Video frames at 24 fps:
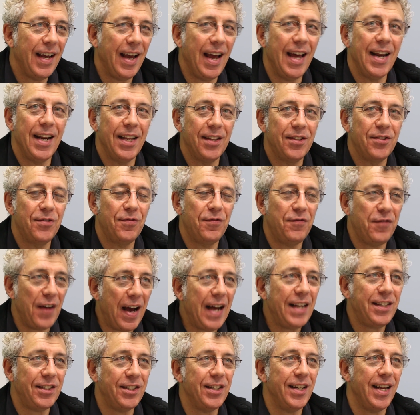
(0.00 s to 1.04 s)
And it's
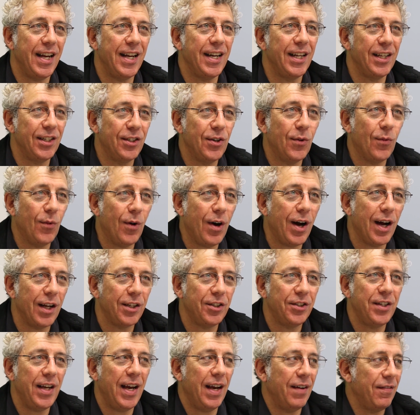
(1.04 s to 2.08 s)
fascinating to
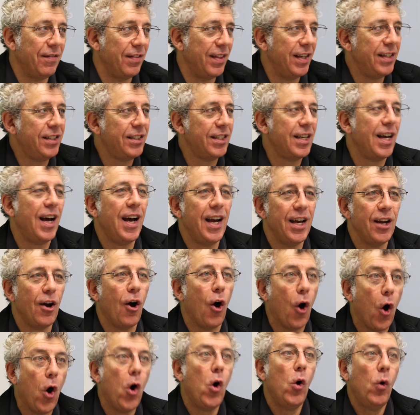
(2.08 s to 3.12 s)
watch to have this guy
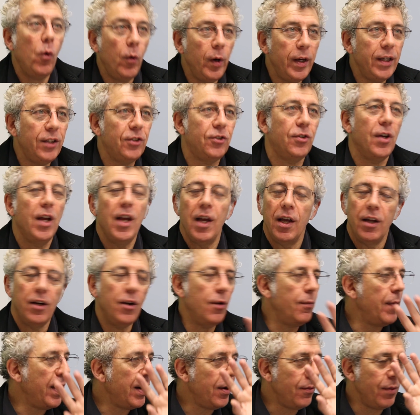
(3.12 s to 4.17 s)
always, do,
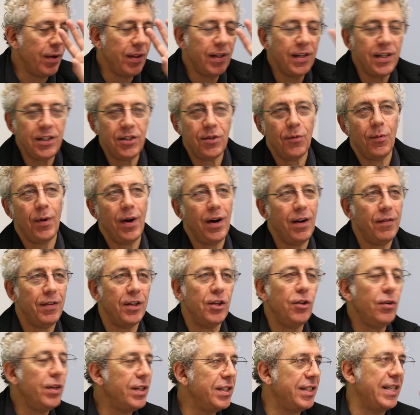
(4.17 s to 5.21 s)
no matter whether he's aware of
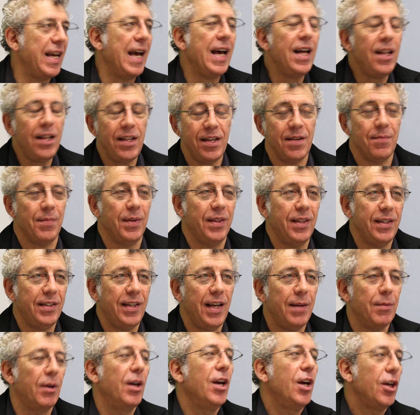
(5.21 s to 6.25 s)
it, you can tell him at the
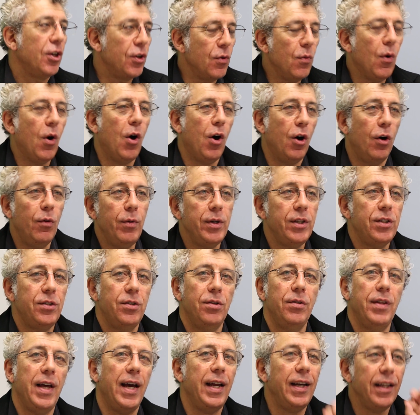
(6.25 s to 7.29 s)
table, you always
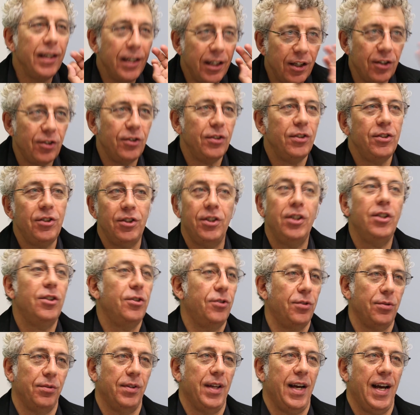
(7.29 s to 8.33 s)
do that, he'll
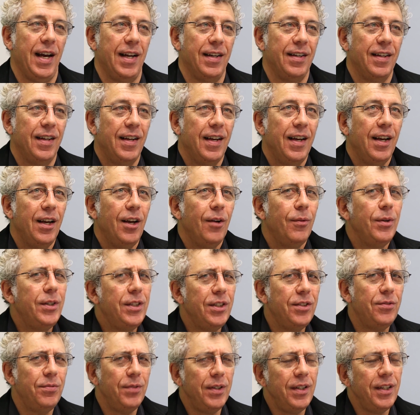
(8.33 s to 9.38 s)
still do that,
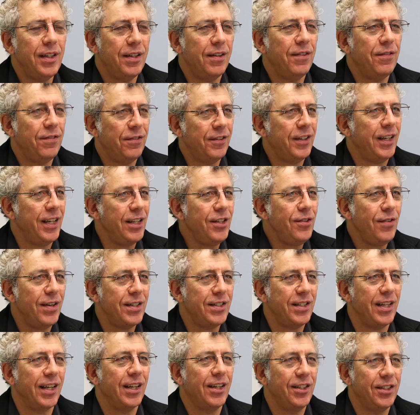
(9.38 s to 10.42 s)
which is really
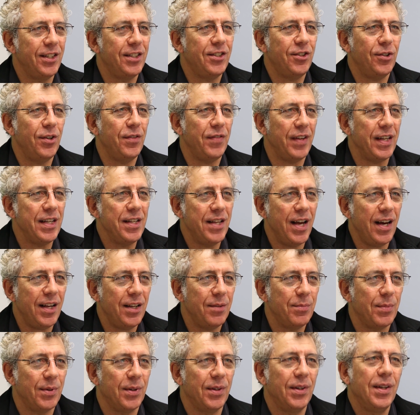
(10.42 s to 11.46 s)
interesting because it's sort of
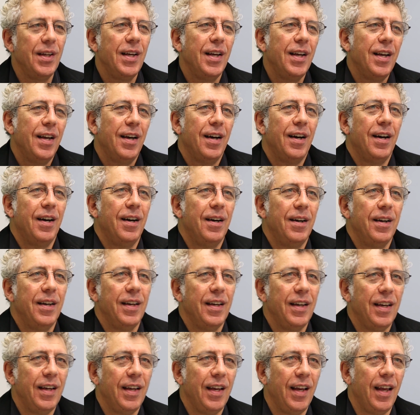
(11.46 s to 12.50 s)
indelible. Uh,
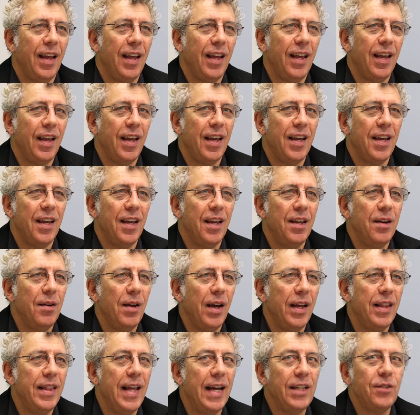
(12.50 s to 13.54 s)

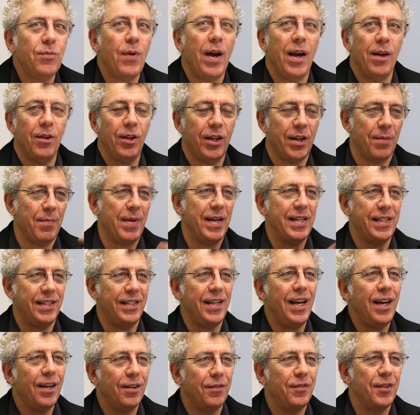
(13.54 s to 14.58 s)
and, and that's I look at
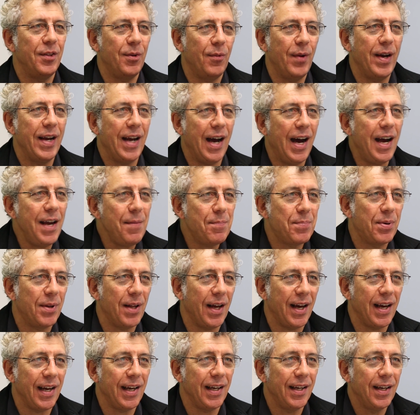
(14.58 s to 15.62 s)
myself and the way I
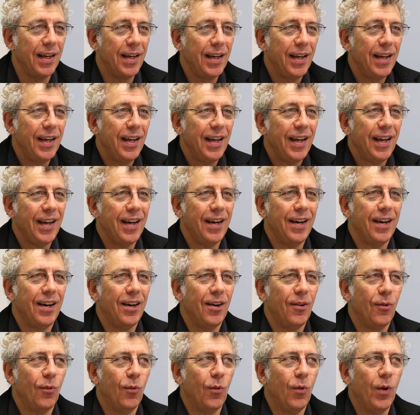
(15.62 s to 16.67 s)
play.
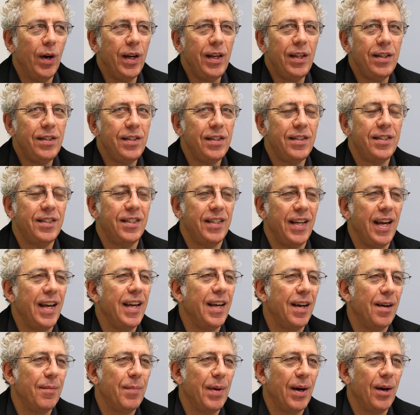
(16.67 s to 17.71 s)
Uh, what does it
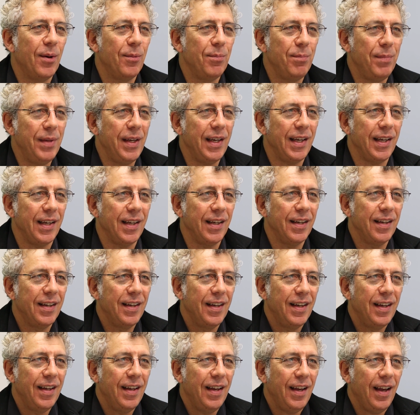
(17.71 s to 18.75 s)
say about me?
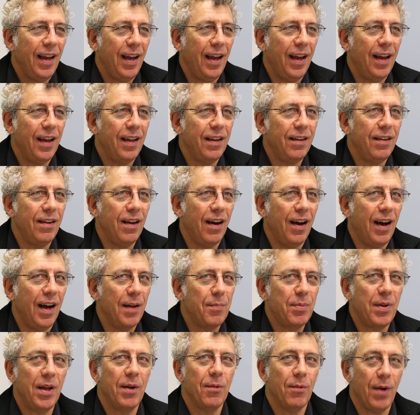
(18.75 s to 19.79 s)
And uh,
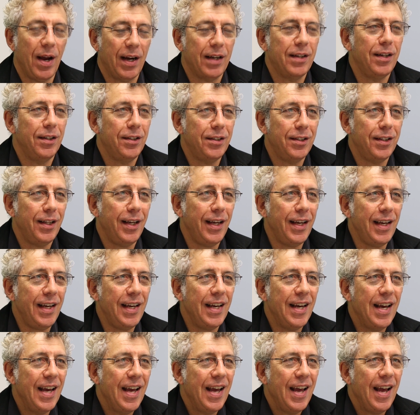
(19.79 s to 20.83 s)
I play
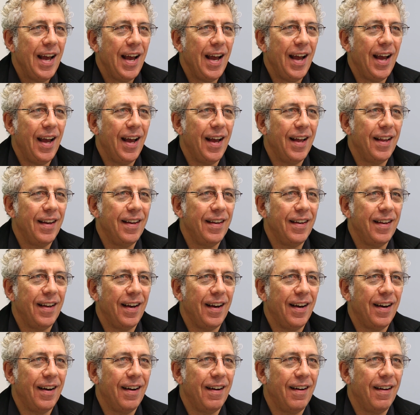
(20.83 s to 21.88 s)
recklessly, and
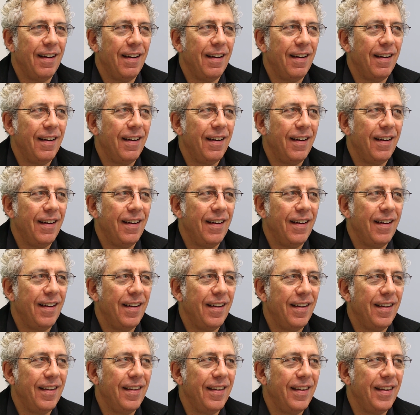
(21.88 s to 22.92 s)
uh,
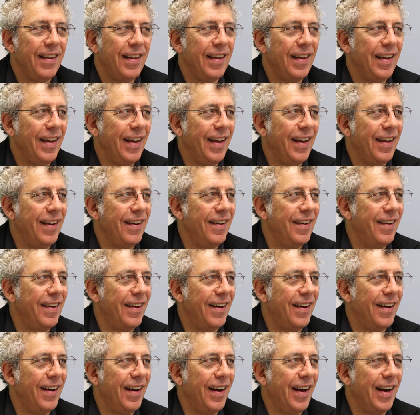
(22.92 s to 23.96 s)
and
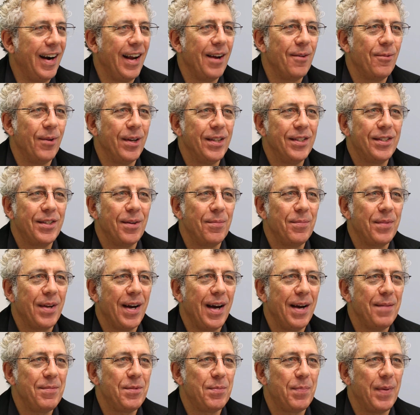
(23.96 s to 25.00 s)
uh, and I win
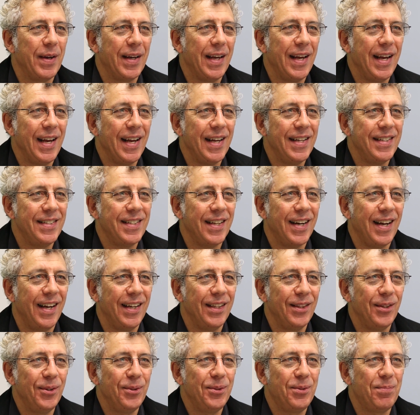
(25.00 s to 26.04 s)
sometimes big hands, and
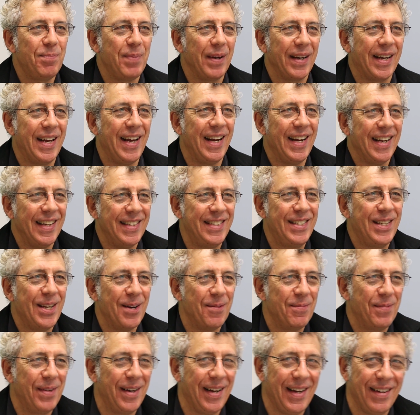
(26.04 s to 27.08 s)
I lose big hands
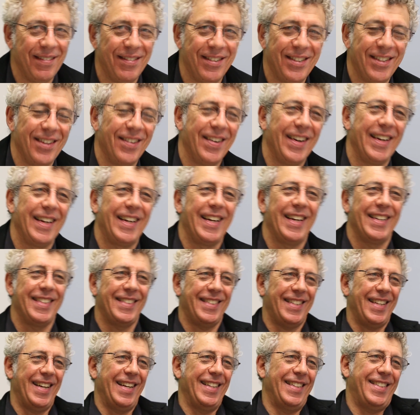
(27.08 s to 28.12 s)
sometimes. So I
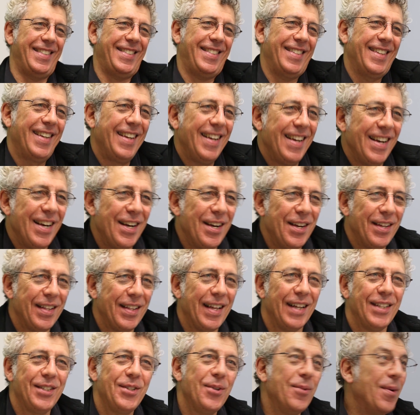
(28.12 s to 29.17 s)
guess that's
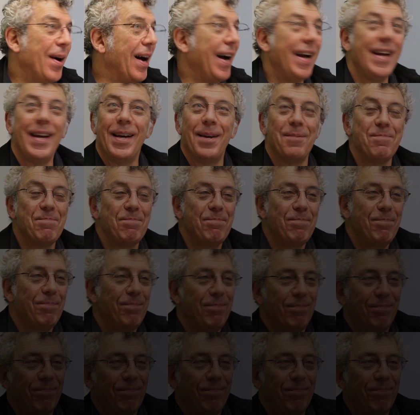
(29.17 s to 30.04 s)
that's who I am.